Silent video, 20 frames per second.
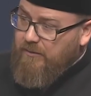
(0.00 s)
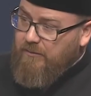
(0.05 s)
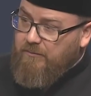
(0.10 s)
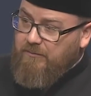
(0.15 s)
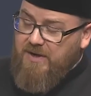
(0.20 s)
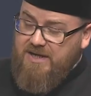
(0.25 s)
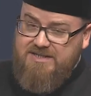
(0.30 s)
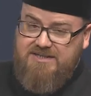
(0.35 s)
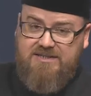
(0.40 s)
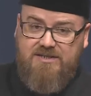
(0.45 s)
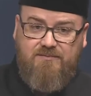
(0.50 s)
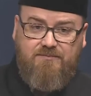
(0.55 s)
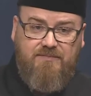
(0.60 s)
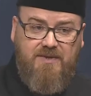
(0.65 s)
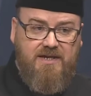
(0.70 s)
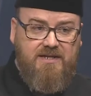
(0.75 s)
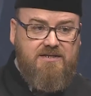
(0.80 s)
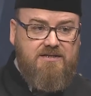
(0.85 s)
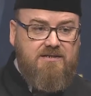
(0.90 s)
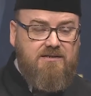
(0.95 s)
must have
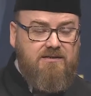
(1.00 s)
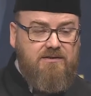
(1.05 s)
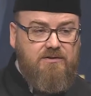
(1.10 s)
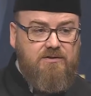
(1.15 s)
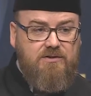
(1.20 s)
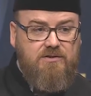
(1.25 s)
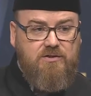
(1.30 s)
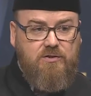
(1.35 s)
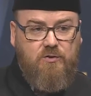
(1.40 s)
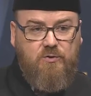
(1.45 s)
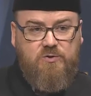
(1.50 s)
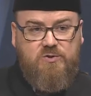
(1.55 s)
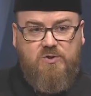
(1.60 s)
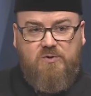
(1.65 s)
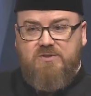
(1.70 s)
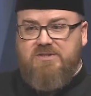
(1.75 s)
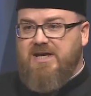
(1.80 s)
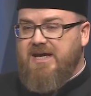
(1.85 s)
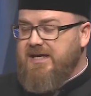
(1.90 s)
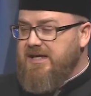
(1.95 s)
been
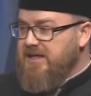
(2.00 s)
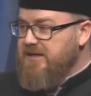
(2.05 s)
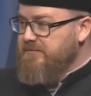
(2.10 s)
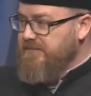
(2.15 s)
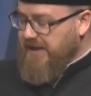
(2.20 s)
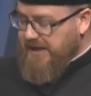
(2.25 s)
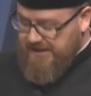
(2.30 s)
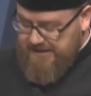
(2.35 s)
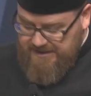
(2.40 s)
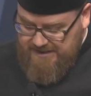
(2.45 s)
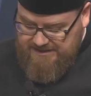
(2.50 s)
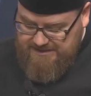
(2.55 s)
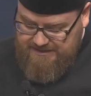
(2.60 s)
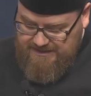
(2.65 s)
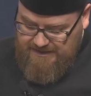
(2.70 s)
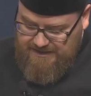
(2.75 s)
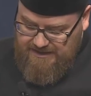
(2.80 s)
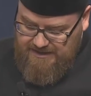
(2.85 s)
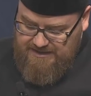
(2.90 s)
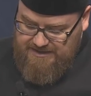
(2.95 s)
so taken by this
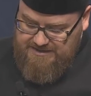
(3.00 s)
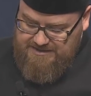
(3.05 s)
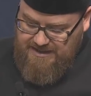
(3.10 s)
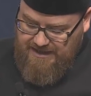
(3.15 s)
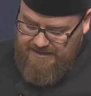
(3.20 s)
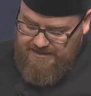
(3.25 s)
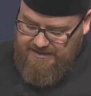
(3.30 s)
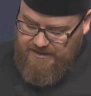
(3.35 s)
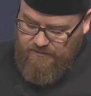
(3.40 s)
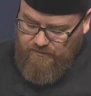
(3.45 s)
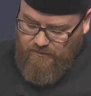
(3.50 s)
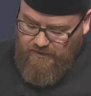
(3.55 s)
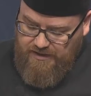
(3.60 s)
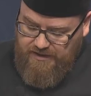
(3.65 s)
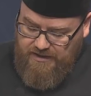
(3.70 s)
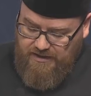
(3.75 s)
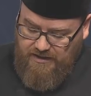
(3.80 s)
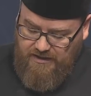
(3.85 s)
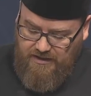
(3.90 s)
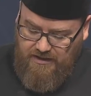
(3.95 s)
that he said that what
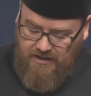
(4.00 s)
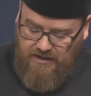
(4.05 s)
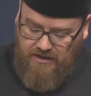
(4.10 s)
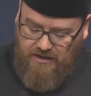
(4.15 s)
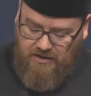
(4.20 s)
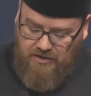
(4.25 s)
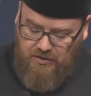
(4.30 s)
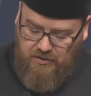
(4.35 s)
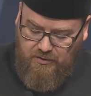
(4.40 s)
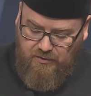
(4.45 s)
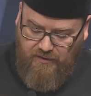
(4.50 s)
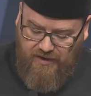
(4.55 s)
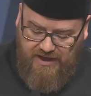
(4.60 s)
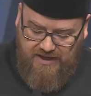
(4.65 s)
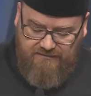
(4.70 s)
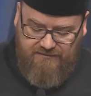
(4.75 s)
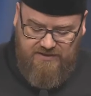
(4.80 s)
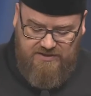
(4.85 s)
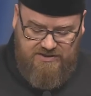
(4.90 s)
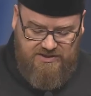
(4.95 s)
a
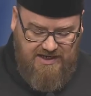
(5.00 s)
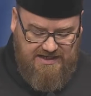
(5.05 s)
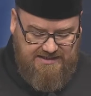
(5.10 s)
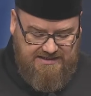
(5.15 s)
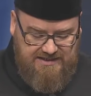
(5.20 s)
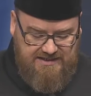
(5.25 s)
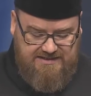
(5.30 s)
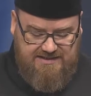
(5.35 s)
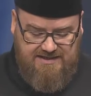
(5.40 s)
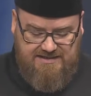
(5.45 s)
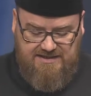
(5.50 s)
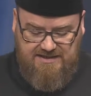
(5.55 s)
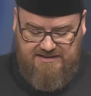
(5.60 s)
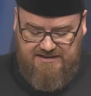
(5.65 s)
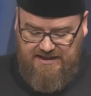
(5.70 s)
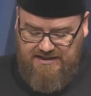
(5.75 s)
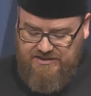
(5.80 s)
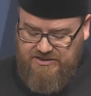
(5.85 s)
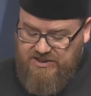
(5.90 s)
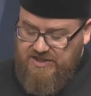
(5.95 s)
grave injustice is it
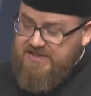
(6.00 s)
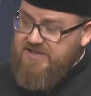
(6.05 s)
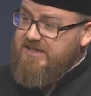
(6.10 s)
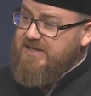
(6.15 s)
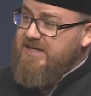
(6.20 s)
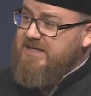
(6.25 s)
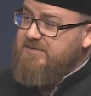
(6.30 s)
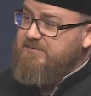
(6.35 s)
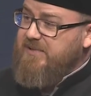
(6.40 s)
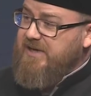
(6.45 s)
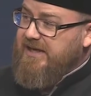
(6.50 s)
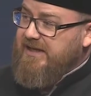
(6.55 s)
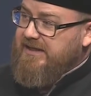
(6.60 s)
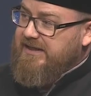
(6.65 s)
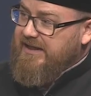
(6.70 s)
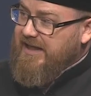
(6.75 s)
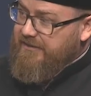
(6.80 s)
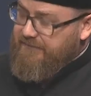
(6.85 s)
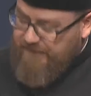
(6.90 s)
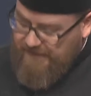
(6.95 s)
that jizya is
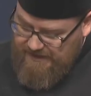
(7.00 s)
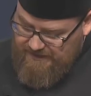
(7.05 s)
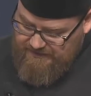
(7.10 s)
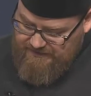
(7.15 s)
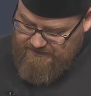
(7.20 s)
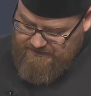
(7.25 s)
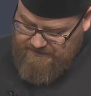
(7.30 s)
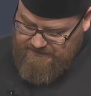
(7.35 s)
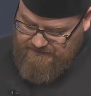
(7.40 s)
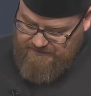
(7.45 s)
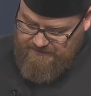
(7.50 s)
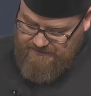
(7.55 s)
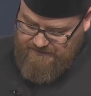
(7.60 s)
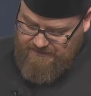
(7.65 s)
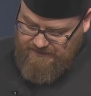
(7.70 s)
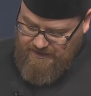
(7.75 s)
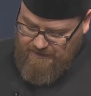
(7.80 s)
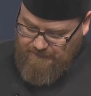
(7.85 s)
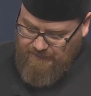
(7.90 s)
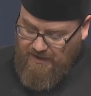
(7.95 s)
being levied
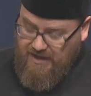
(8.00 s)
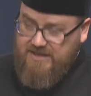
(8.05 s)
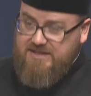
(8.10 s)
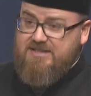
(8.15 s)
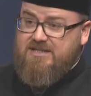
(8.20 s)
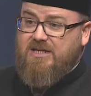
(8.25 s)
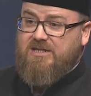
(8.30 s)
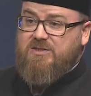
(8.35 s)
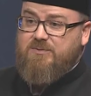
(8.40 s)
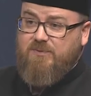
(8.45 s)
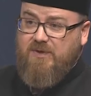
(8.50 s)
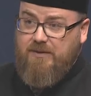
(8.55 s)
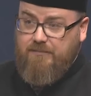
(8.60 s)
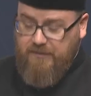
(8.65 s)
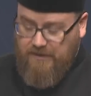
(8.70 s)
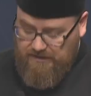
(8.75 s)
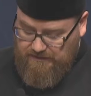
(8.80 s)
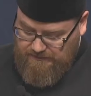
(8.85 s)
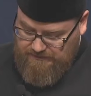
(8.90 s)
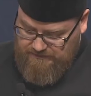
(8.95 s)
upon such
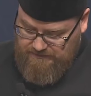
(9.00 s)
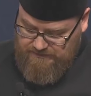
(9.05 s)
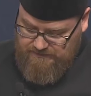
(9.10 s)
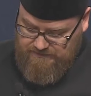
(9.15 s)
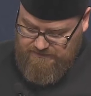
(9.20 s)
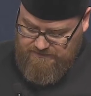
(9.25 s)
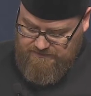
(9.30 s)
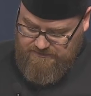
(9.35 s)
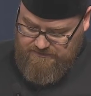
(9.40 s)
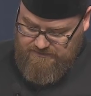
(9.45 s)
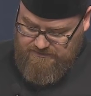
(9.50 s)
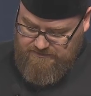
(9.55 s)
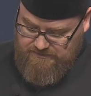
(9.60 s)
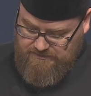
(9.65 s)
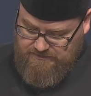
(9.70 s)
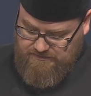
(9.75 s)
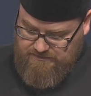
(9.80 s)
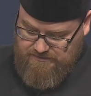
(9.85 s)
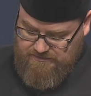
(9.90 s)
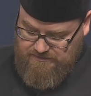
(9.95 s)
people.
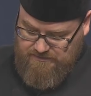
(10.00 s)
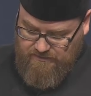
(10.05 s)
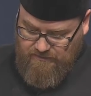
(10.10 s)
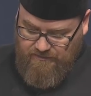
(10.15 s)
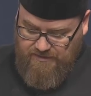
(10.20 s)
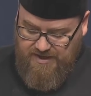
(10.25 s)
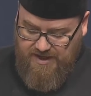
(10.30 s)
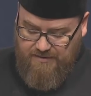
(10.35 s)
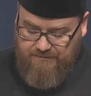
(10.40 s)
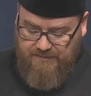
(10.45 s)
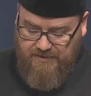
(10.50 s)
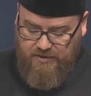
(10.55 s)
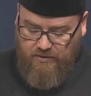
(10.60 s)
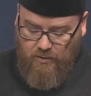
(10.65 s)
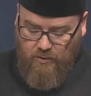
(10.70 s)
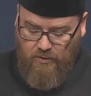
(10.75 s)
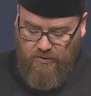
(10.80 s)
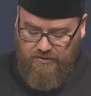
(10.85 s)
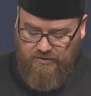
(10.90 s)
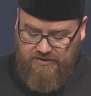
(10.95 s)
We have been
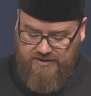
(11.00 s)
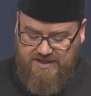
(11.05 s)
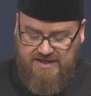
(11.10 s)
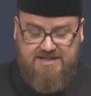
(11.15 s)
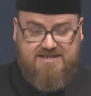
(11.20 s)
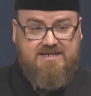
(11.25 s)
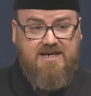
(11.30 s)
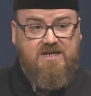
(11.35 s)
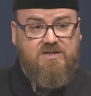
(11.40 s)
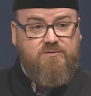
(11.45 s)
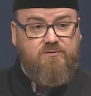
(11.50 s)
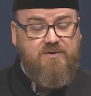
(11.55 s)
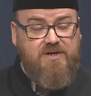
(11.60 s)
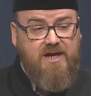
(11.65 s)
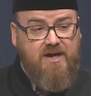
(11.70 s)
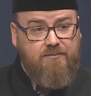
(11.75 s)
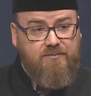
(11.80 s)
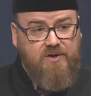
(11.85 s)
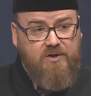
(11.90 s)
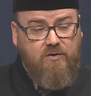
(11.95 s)
ordered, he says, we
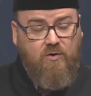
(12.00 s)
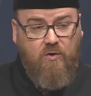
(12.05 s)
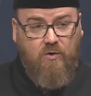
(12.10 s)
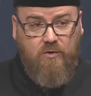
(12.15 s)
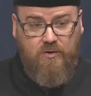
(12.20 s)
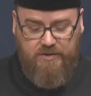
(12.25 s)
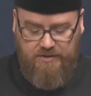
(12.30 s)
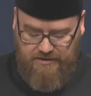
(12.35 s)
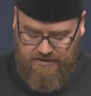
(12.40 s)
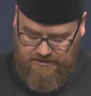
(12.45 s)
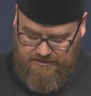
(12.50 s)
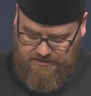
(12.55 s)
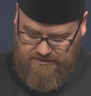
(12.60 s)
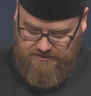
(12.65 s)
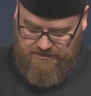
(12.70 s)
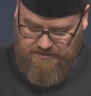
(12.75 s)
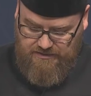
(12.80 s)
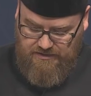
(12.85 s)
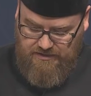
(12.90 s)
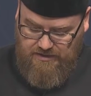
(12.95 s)
have been ordered
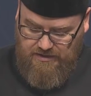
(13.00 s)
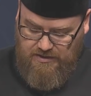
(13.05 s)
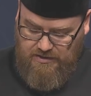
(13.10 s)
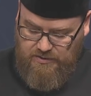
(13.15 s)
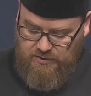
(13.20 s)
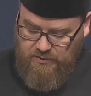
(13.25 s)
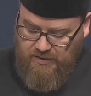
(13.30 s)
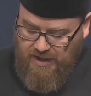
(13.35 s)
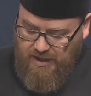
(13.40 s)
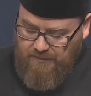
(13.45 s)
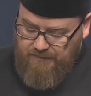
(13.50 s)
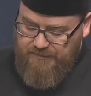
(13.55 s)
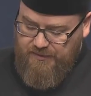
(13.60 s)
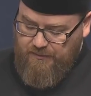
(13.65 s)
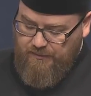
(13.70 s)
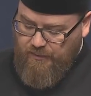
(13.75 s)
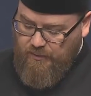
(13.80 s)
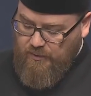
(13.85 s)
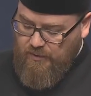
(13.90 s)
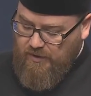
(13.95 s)
to help the
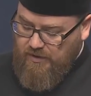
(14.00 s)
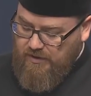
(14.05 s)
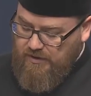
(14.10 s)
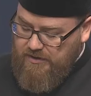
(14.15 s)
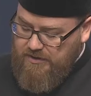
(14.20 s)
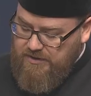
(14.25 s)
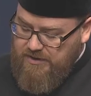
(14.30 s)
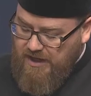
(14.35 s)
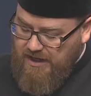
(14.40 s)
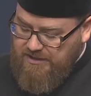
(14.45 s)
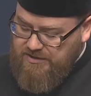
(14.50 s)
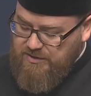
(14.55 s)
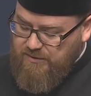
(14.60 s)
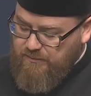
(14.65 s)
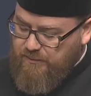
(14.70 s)
poor, not to